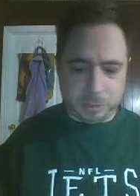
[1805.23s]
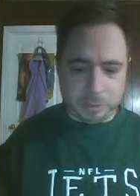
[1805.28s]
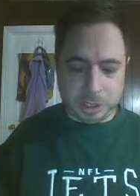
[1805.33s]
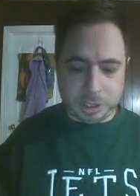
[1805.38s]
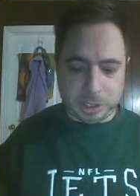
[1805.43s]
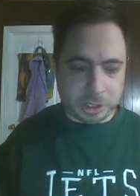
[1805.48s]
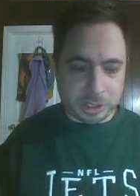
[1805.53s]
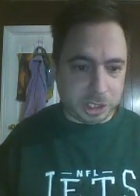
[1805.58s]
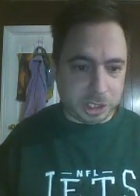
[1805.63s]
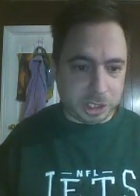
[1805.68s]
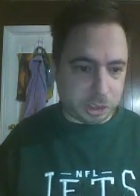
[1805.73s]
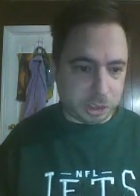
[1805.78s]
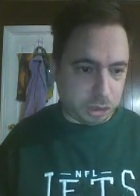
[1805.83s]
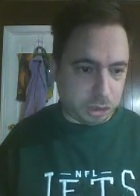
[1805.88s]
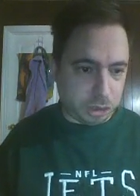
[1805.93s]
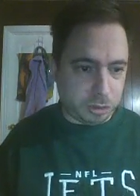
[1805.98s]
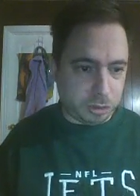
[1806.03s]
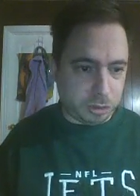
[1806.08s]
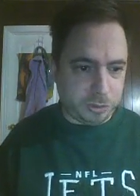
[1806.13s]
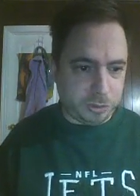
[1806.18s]
I guess he gets a
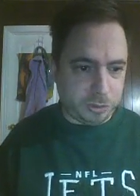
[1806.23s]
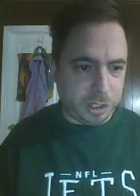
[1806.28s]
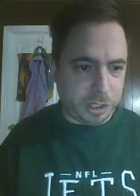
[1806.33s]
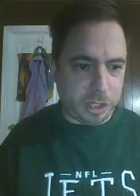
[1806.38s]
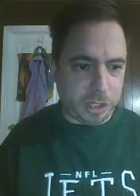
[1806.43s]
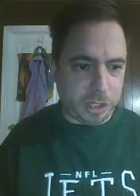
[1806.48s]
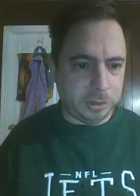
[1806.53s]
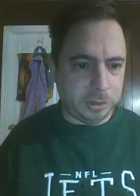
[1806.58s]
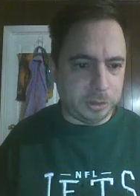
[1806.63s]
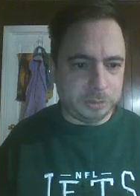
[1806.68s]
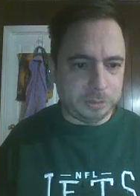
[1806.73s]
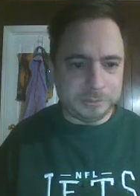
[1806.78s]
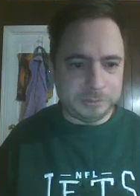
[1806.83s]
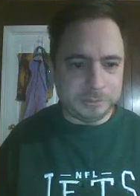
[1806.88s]
trophy now.